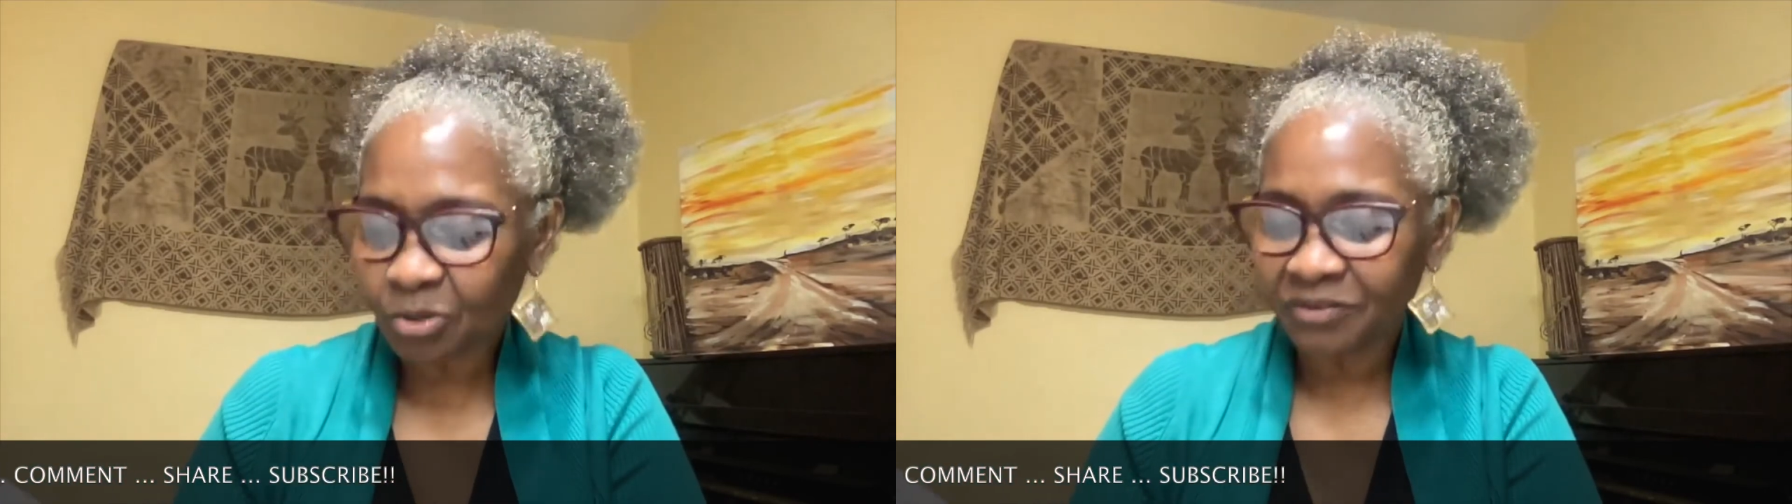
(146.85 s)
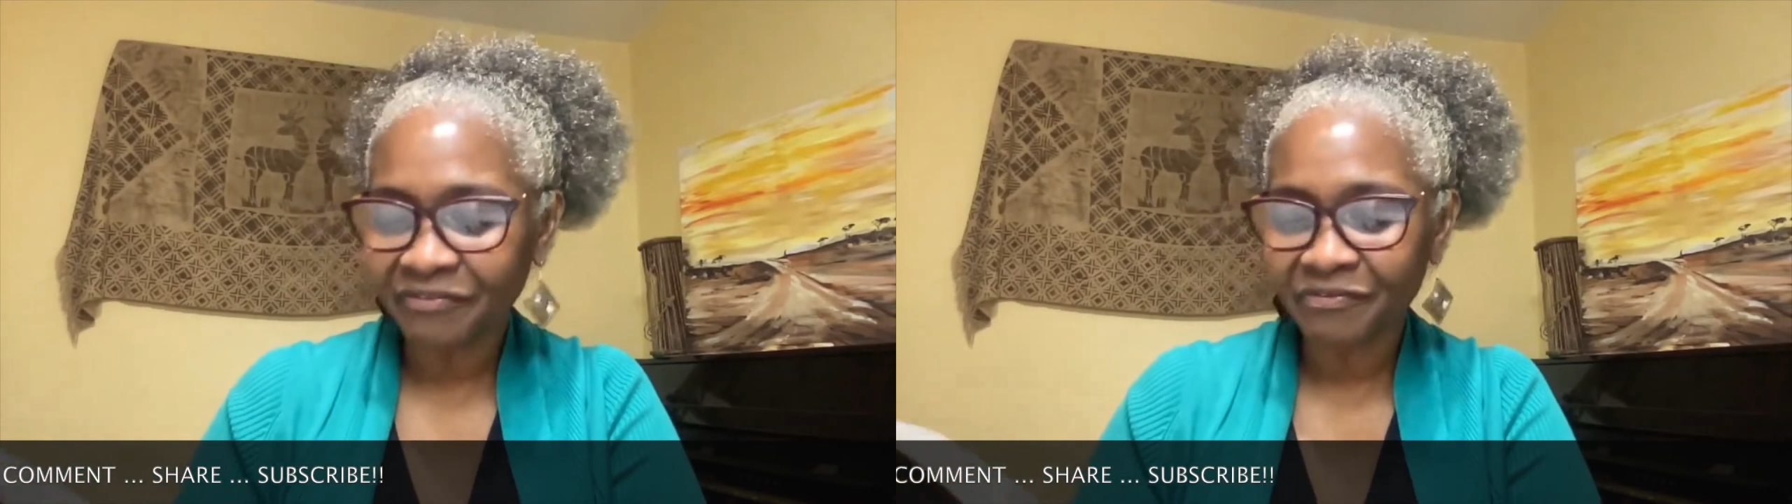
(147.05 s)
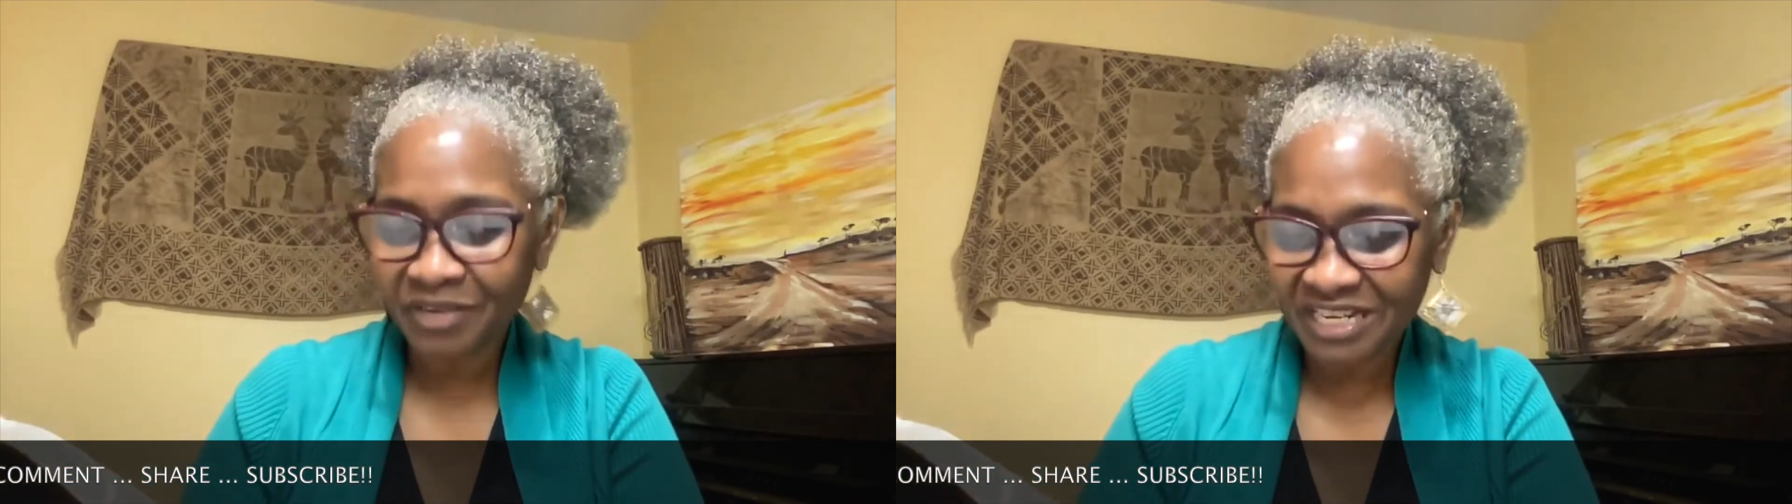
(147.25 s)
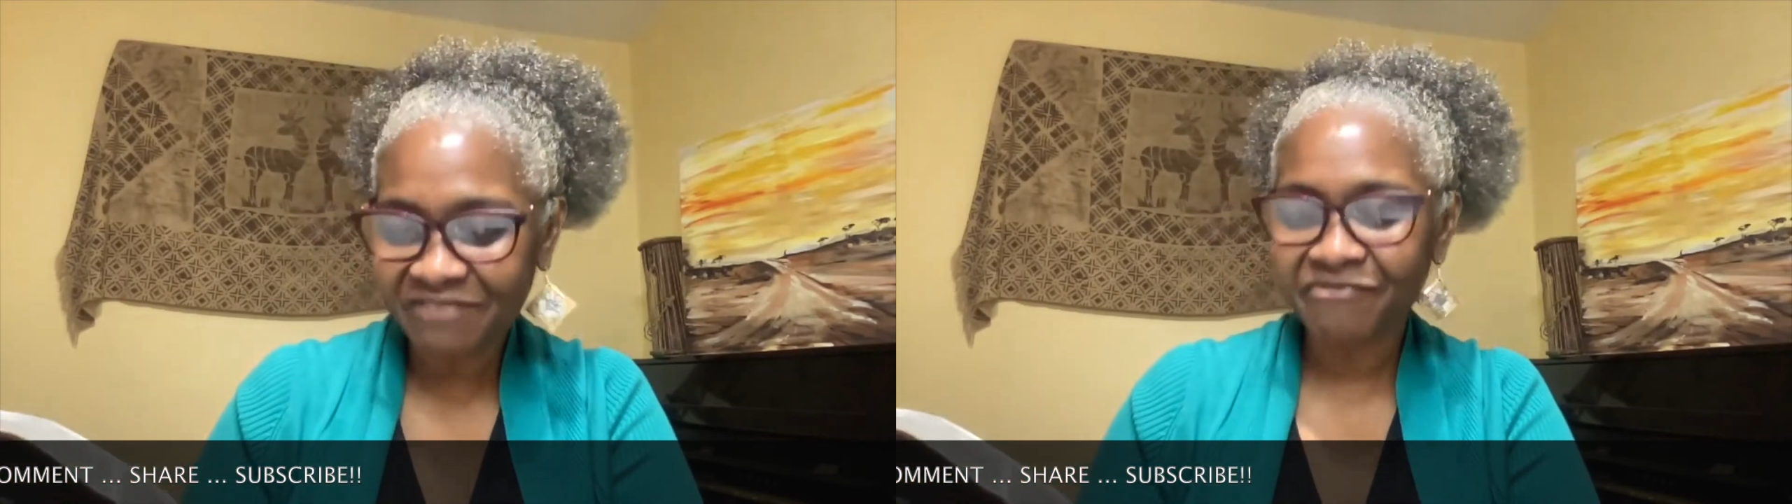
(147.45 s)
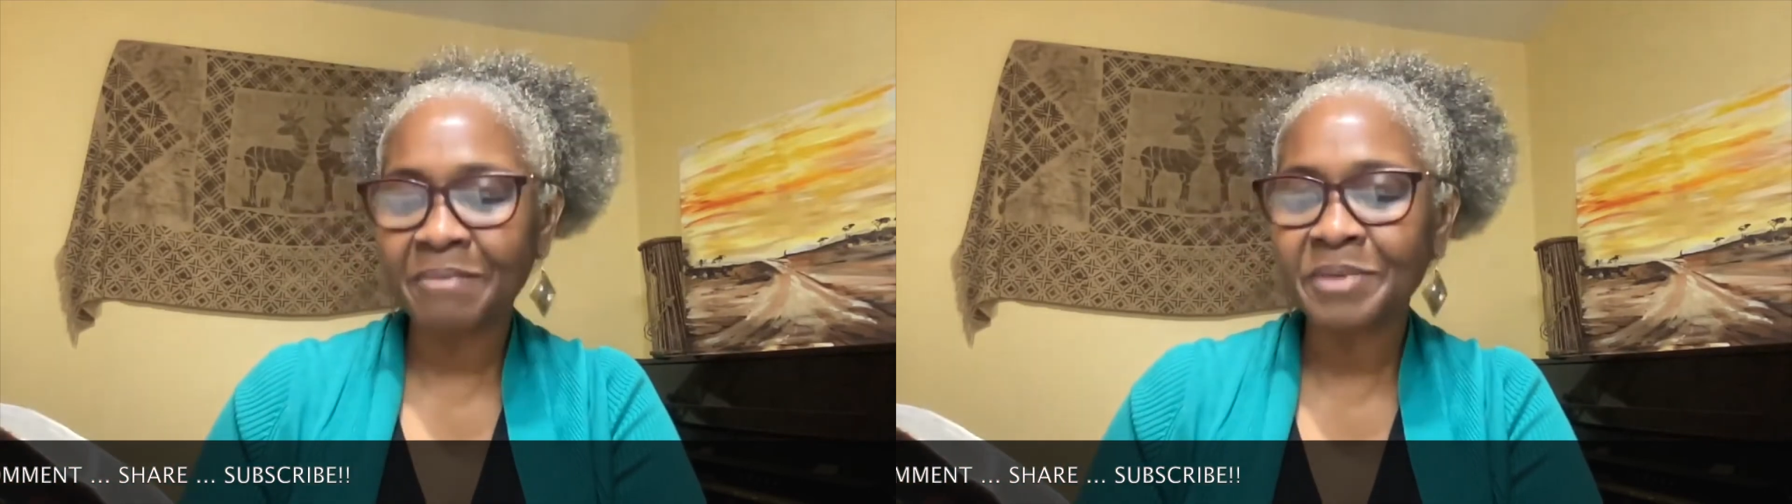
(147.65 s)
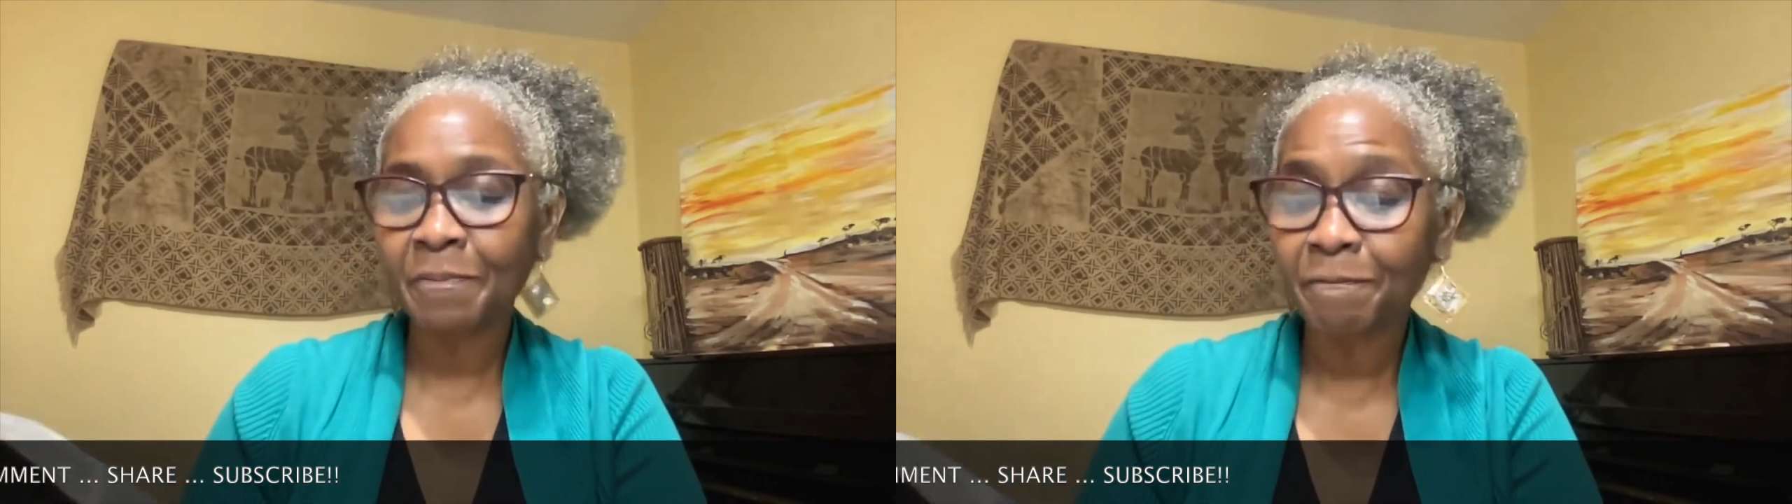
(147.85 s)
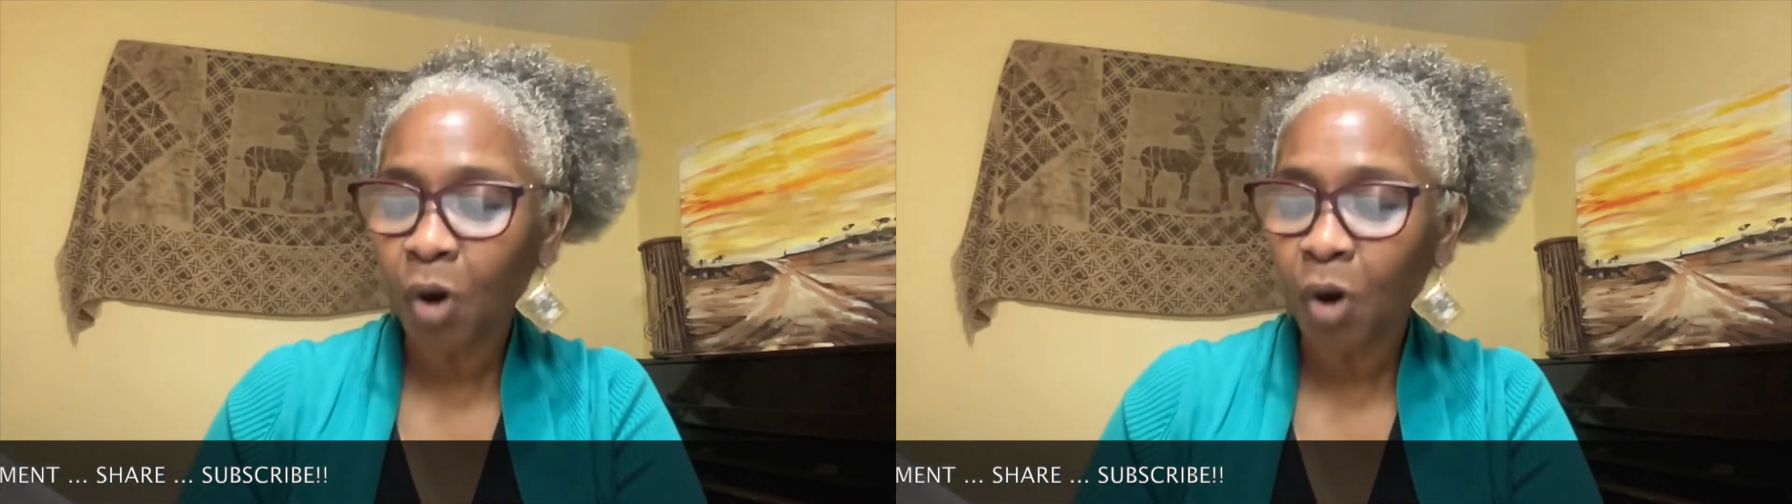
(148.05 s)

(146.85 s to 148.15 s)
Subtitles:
uno free from the